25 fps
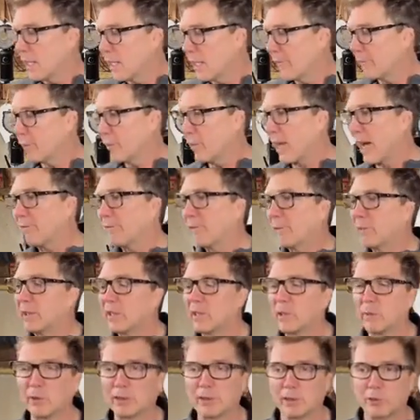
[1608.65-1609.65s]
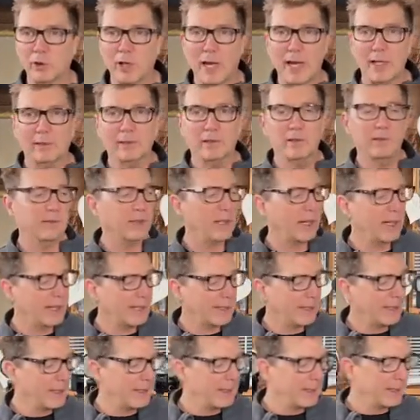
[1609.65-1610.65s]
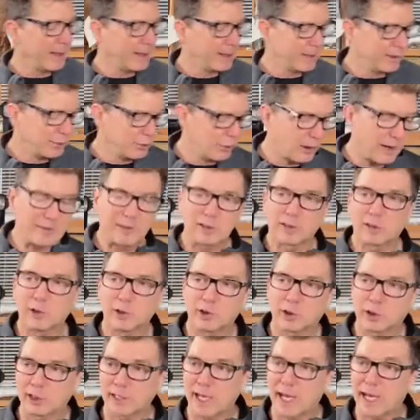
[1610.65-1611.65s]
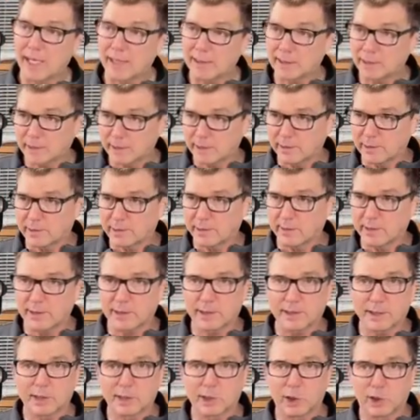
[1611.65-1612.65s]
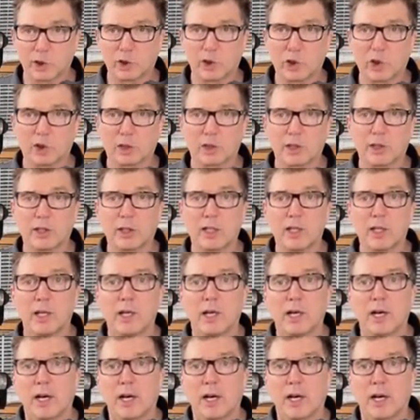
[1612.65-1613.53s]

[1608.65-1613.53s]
If you're not familiar with the triangle of light, it has revolutionized, seriously, the look